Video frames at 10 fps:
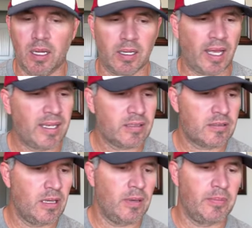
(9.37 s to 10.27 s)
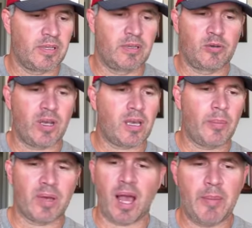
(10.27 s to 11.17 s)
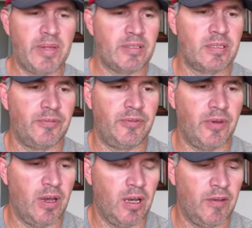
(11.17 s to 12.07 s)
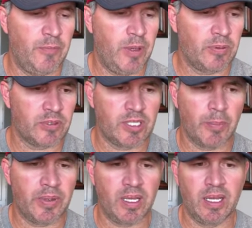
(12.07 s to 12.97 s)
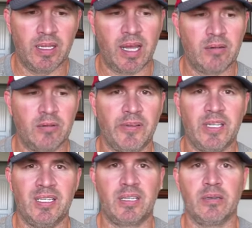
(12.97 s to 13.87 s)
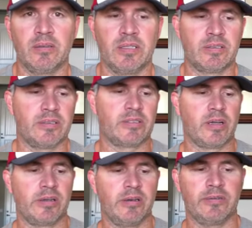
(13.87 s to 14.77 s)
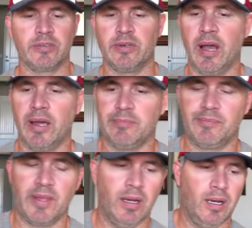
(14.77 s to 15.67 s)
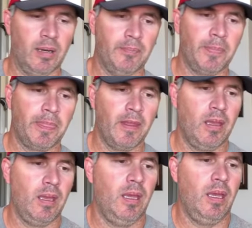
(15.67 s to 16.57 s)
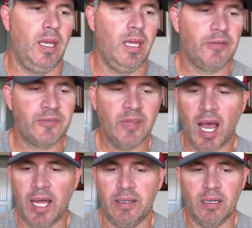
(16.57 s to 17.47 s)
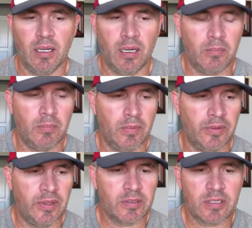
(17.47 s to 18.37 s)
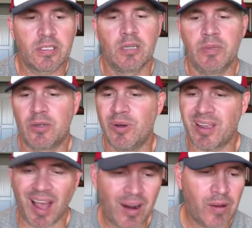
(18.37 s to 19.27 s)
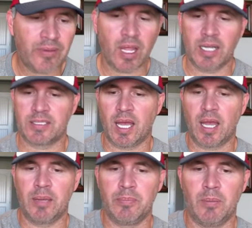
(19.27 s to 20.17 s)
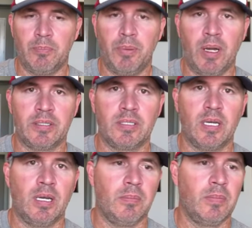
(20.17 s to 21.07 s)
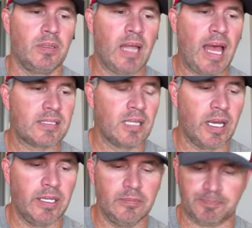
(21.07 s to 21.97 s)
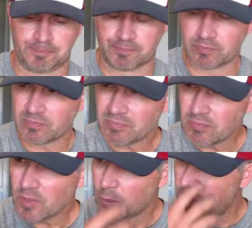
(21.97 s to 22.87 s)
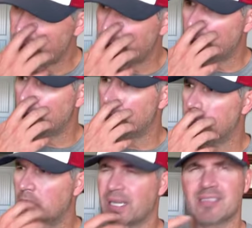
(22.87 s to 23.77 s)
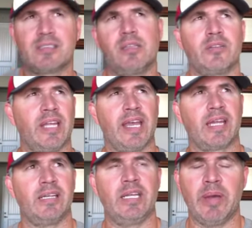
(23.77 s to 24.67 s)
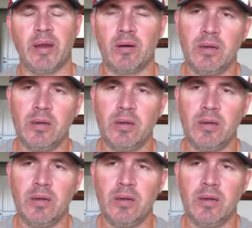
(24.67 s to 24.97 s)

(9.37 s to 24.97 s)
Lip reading: guess quick couple of comments if people are jumping in. I don't know if I need to kill this and start it over or not. If not, this is going to be quick. I don't have a lot of time, but last night I guess the other day I got an email